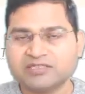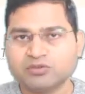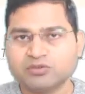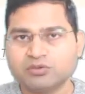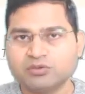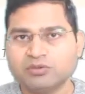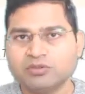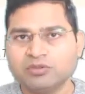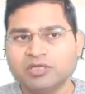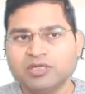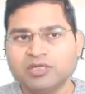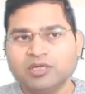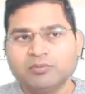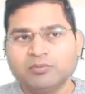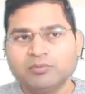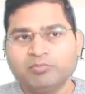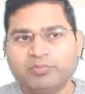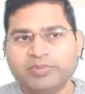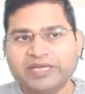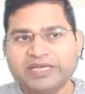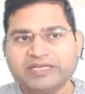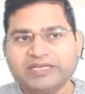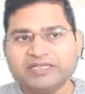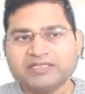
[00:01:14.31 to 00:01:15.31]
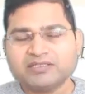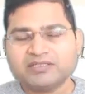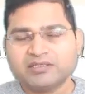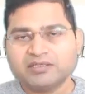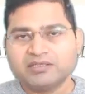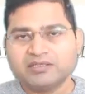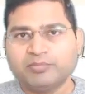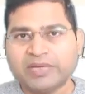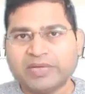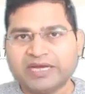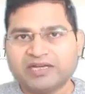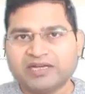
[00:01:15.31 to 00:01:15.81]
So base
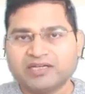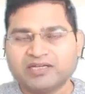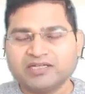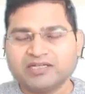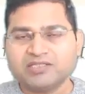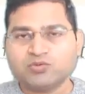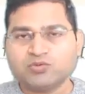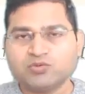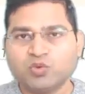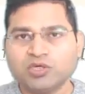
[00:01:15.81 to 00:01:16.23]
package,